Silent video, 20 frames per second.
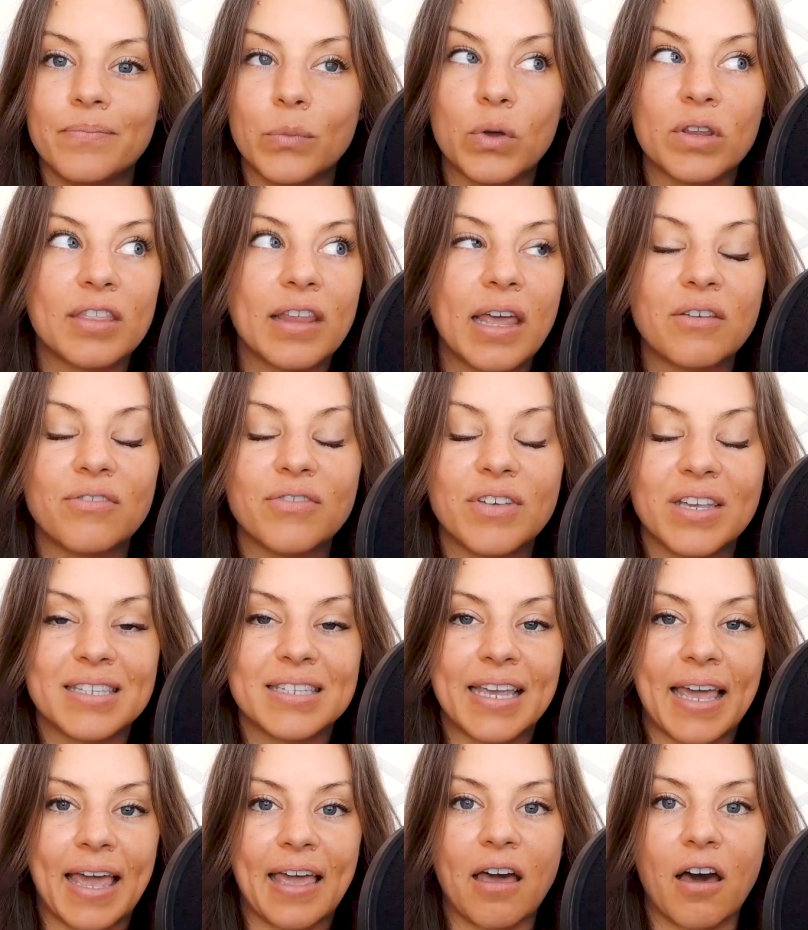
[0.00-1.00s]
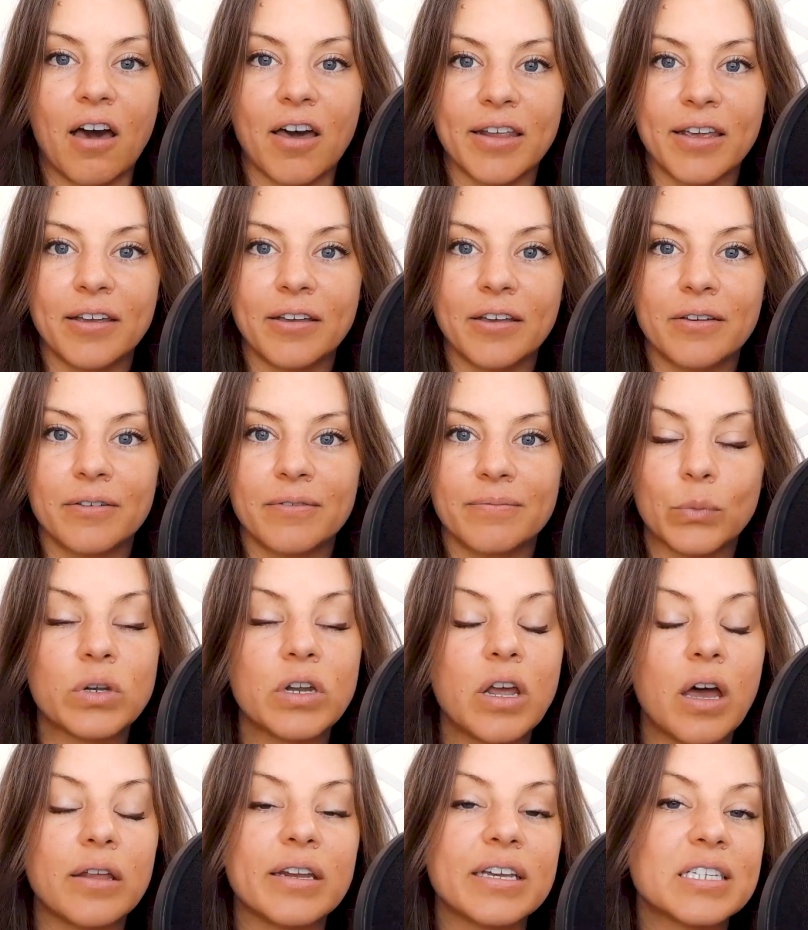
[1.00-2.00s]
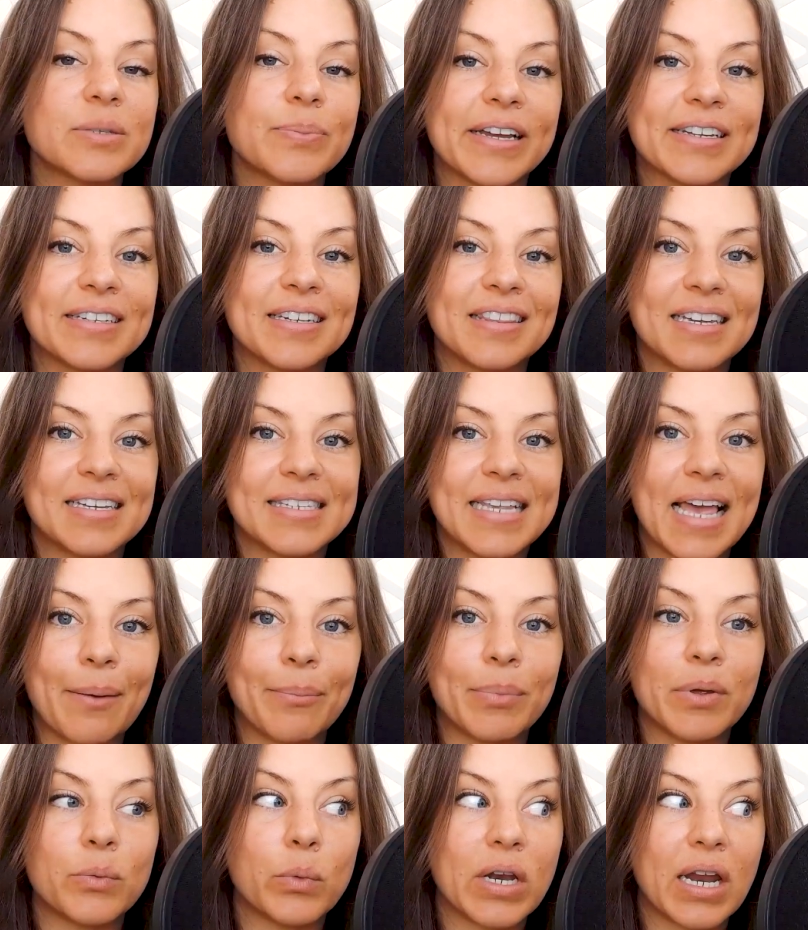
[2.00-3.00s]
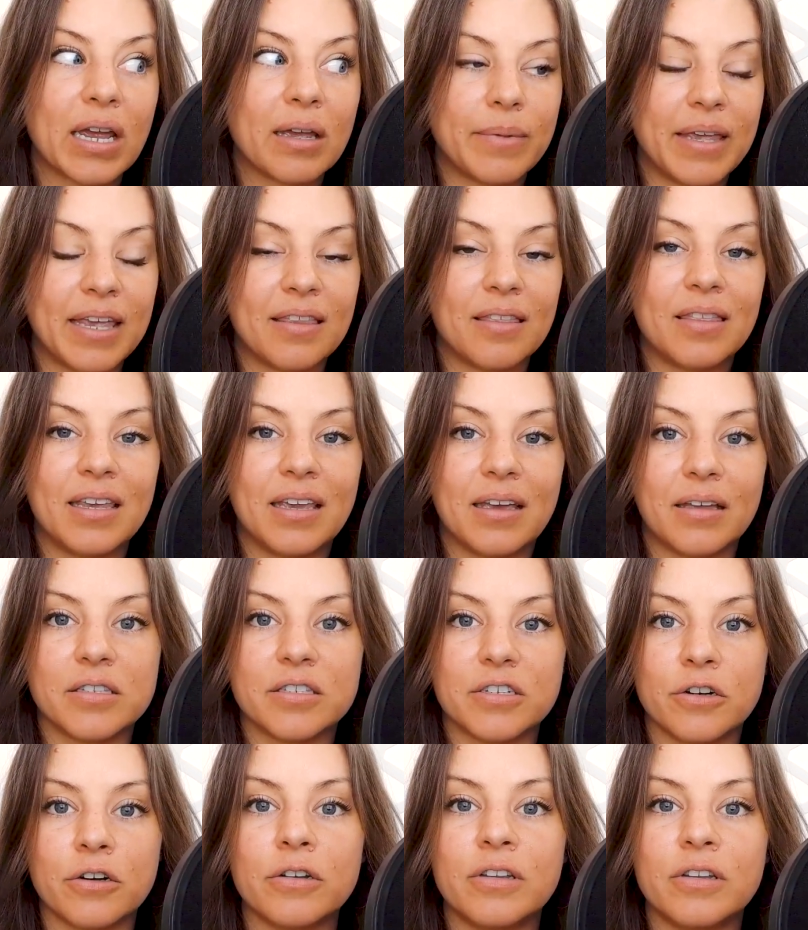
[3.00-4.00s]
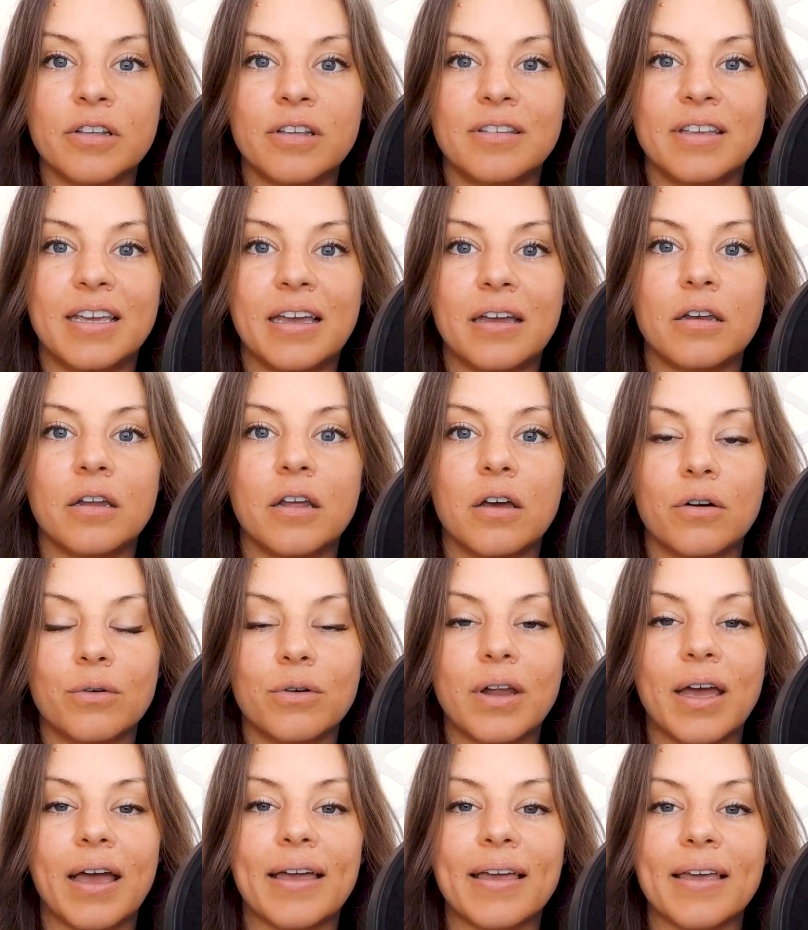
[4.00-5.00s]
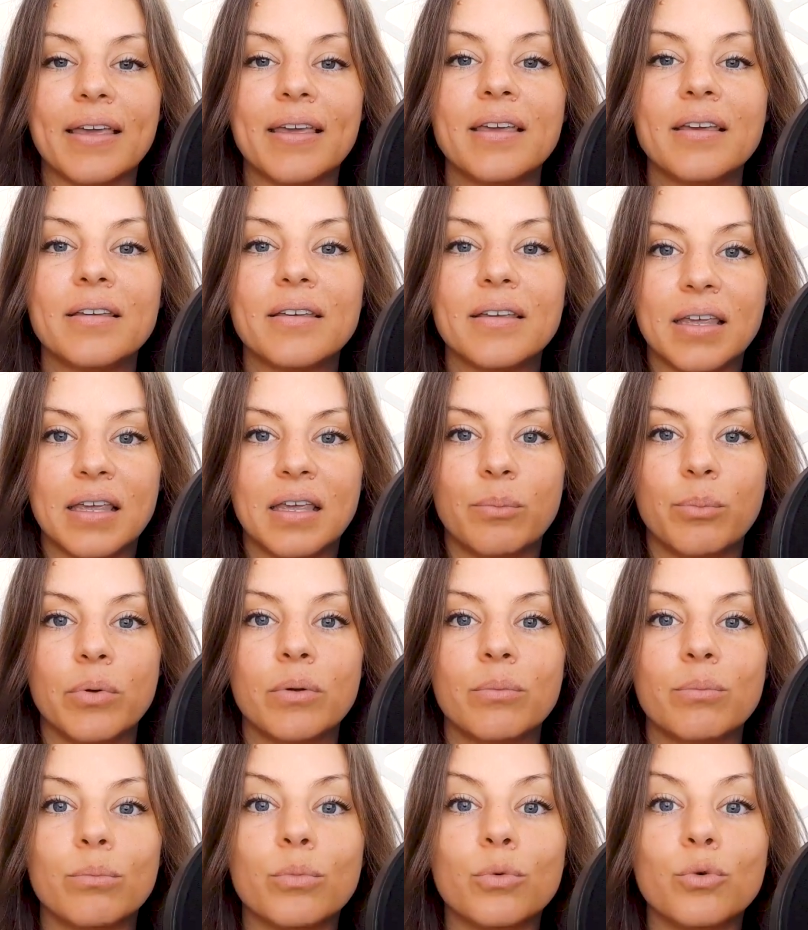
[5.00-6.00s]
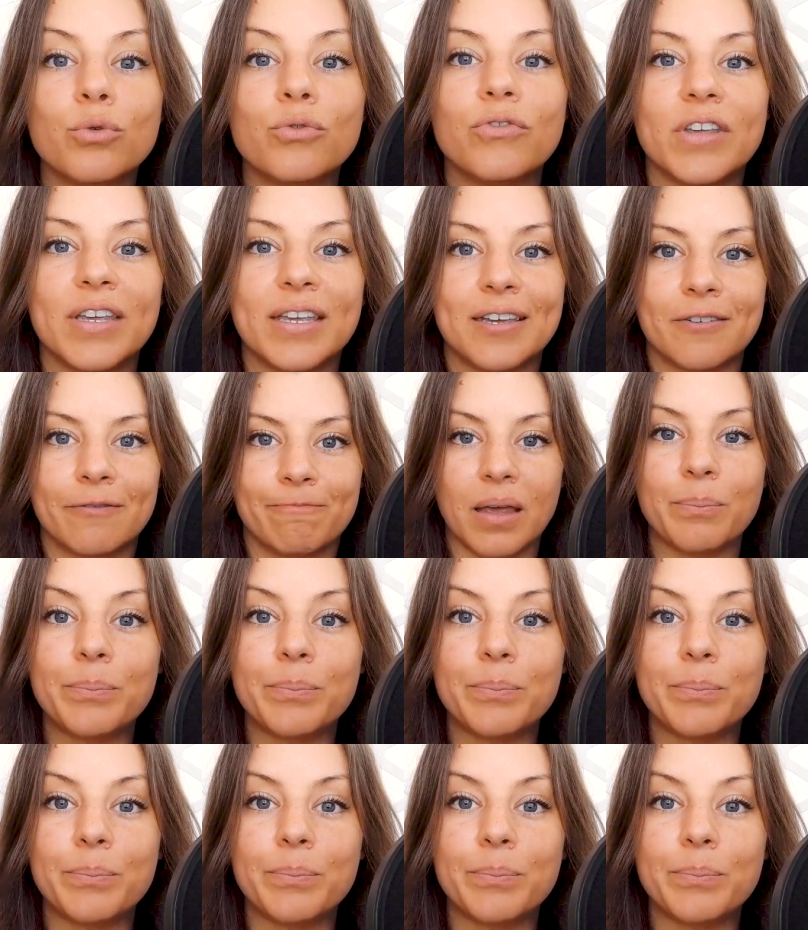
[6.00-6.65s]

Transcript: when life gets chaotic, when unexpected things happen, when I'm in the uncertain and the unknown, I keep moving.